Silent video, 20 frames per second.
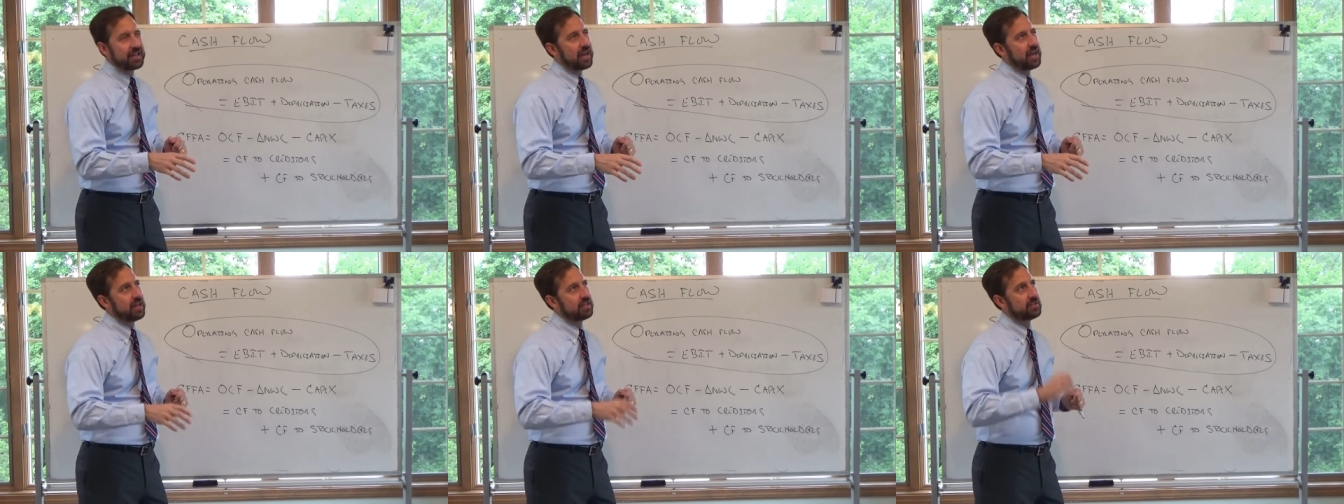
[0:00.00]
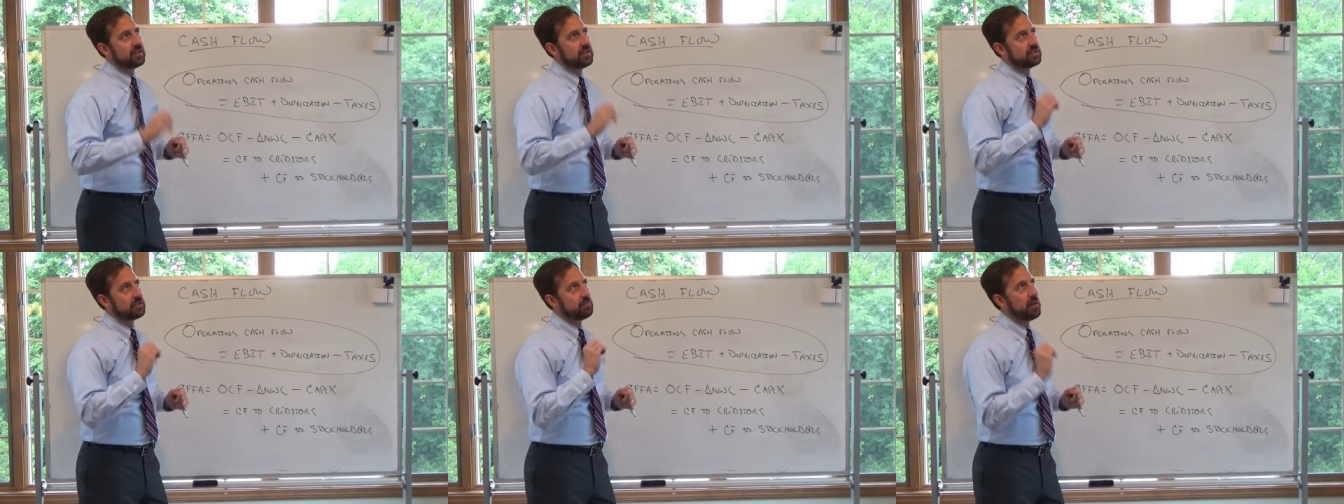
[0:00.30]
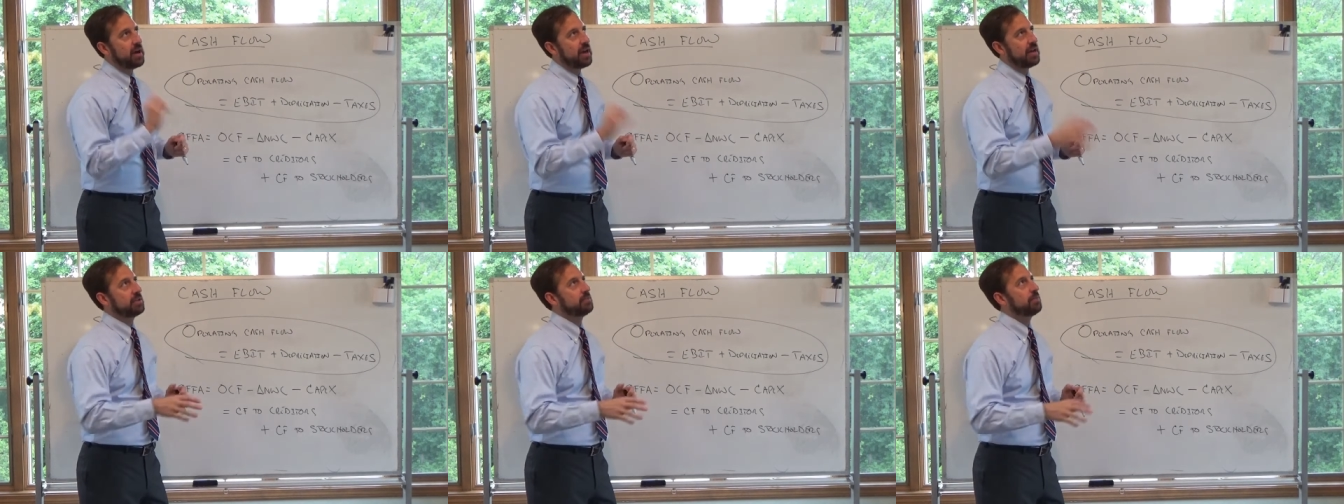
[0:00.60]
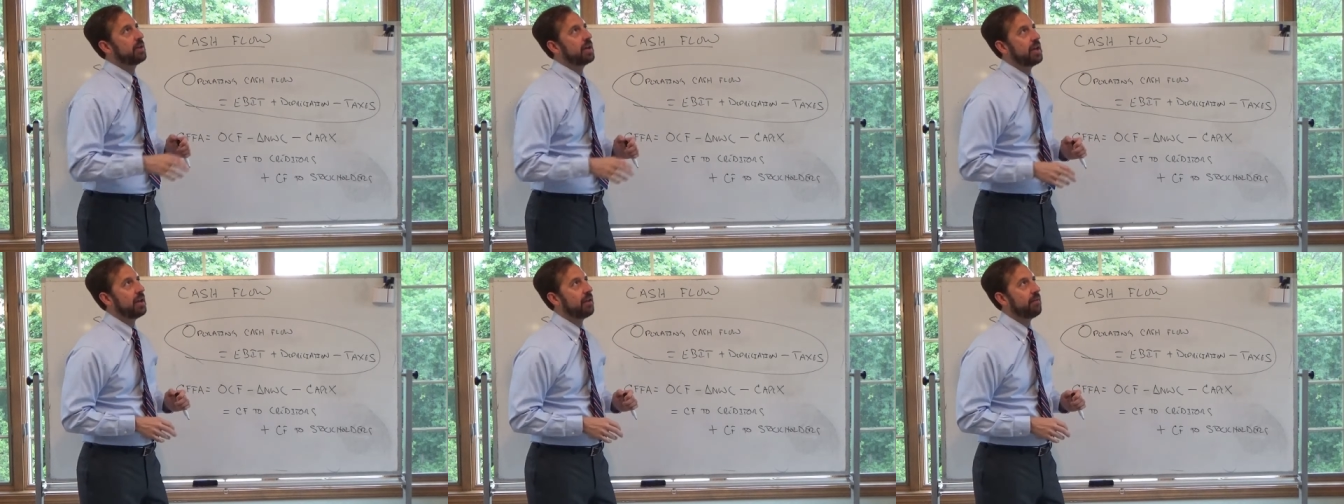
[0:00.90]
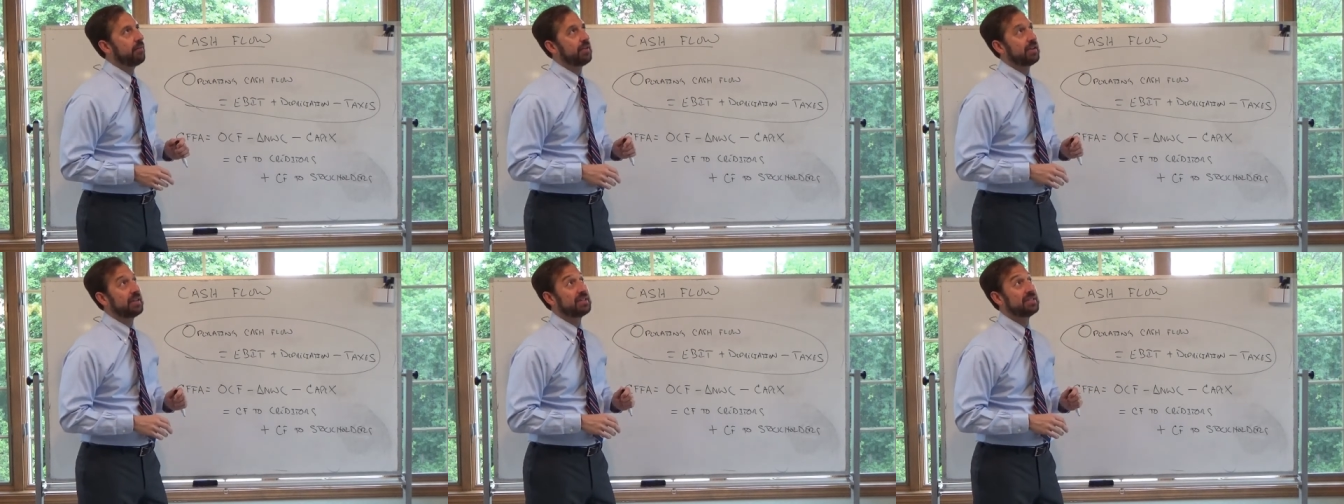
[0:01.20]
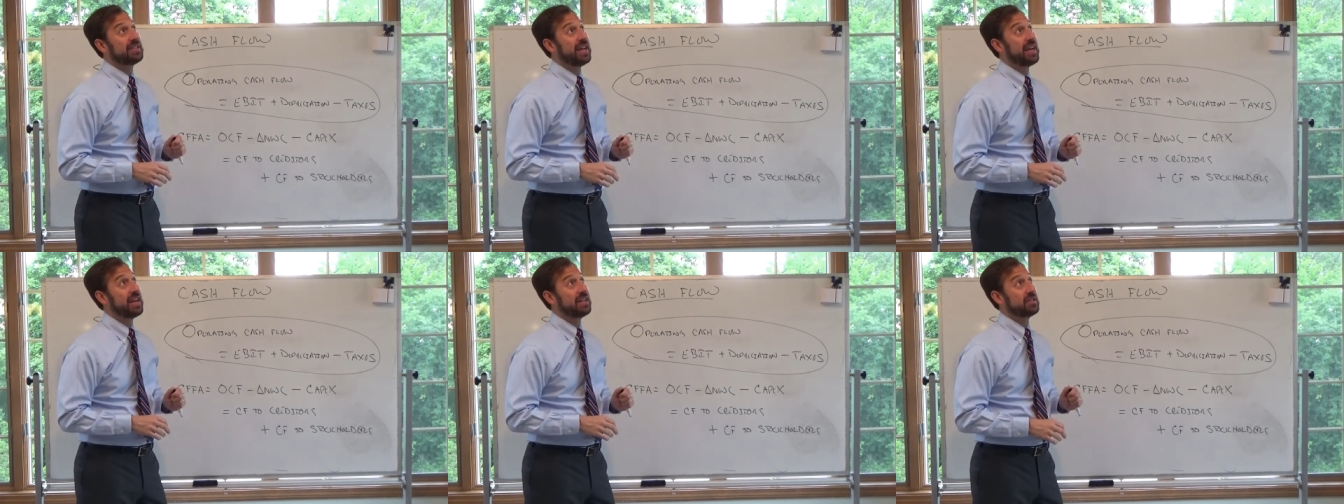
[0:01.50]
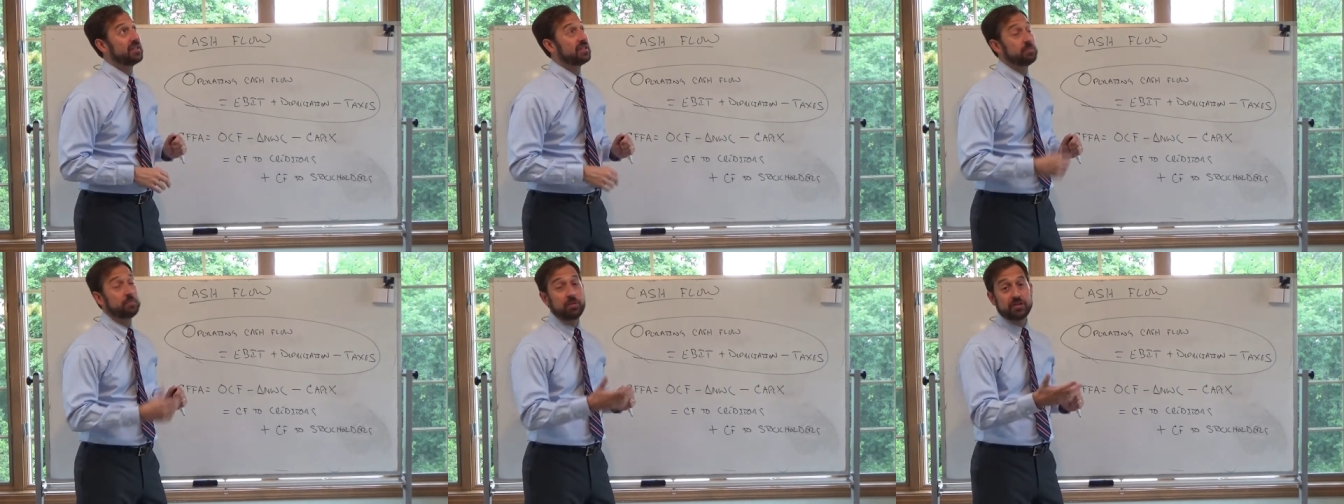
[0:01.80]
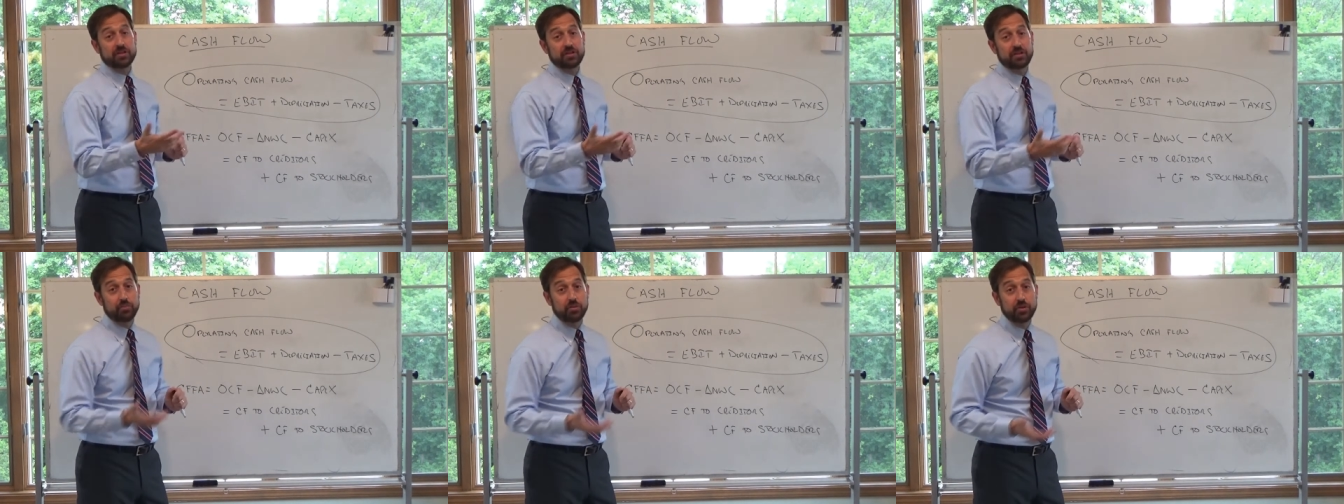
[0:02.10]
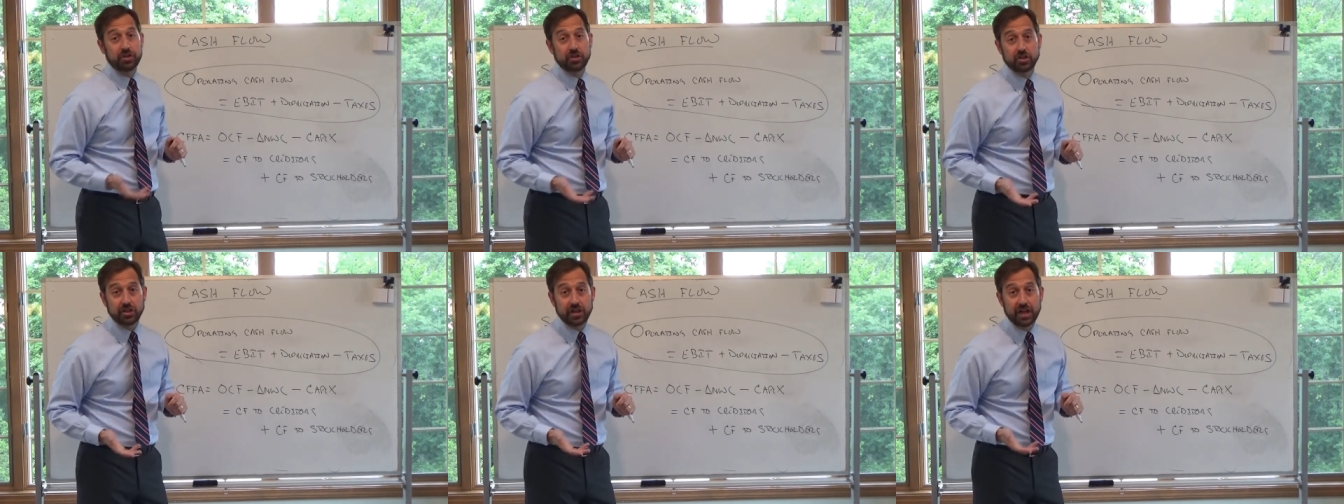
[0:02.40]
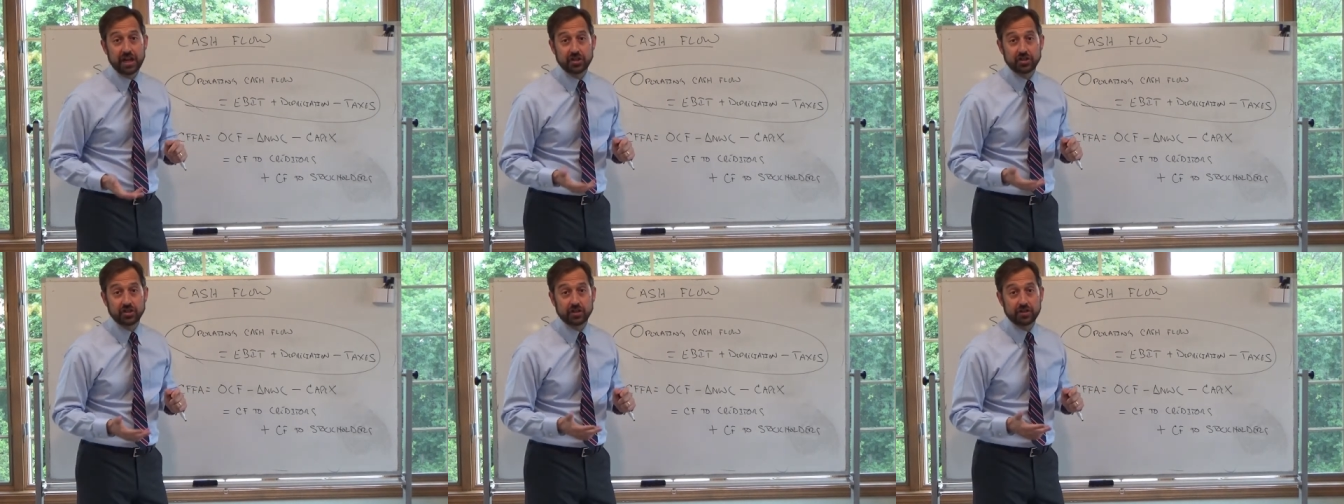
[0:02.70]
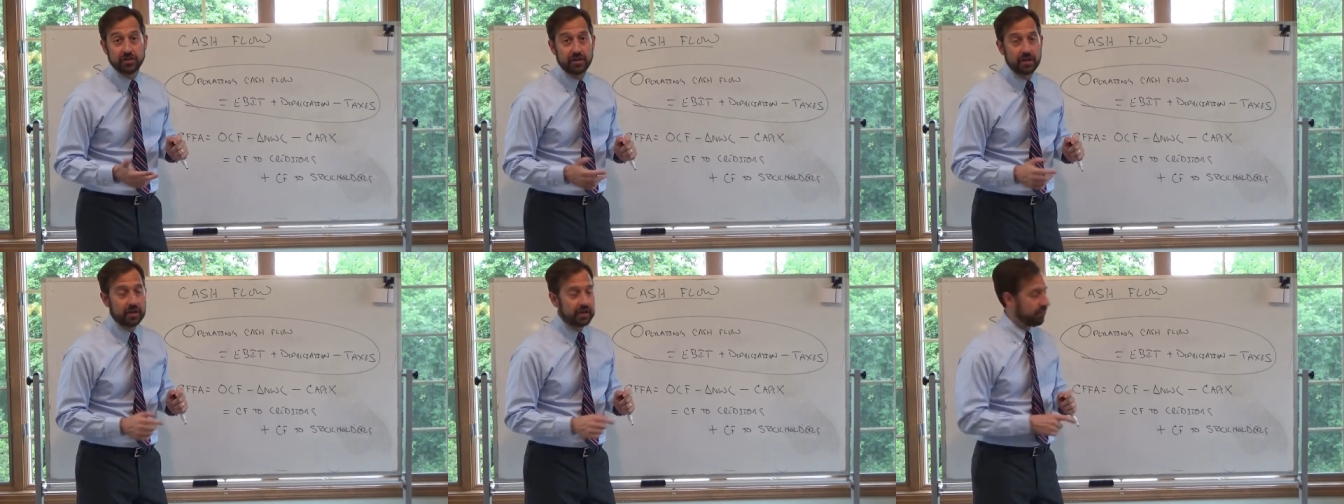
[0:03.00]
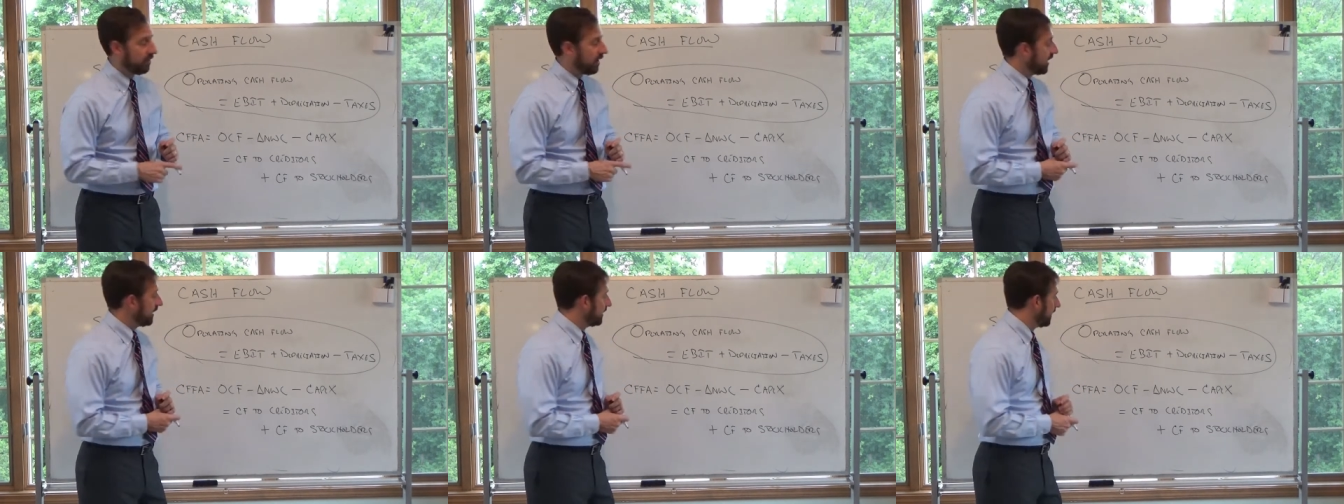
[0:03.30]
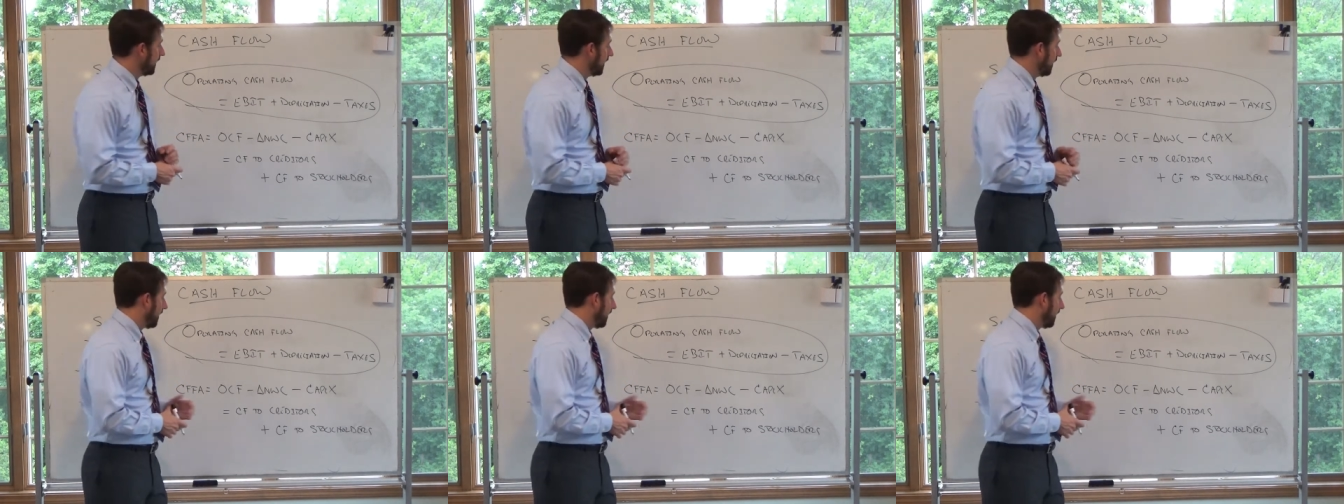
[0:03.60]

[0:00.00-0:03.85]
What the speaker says: assets minus beginning fixed assets plus depreciation, right?